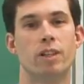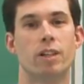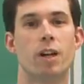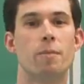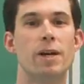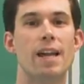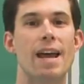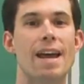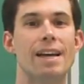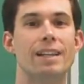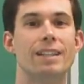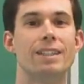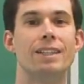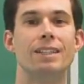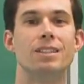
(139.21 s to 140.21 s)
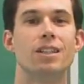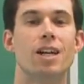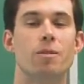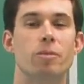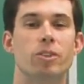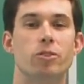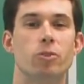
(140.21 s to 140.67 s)
that will come in handy
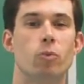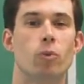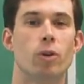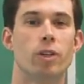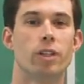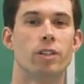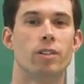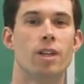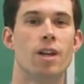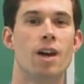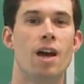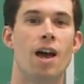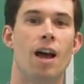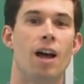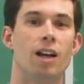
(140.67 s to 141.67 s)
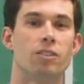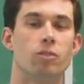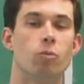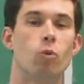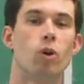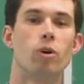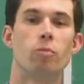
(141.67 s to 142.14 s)
anytime that you're working
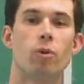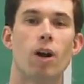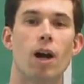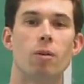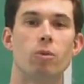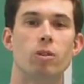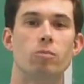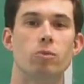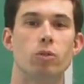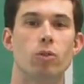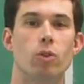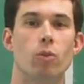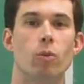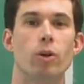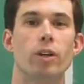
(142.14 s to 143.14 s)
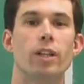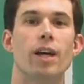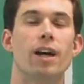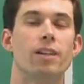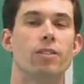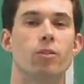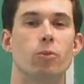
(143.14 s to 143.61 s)
some word problems or working
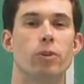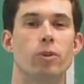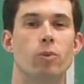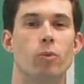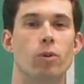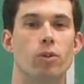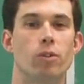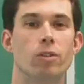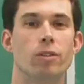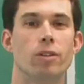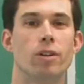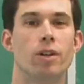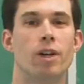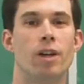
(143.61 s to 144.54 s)
out in the real world.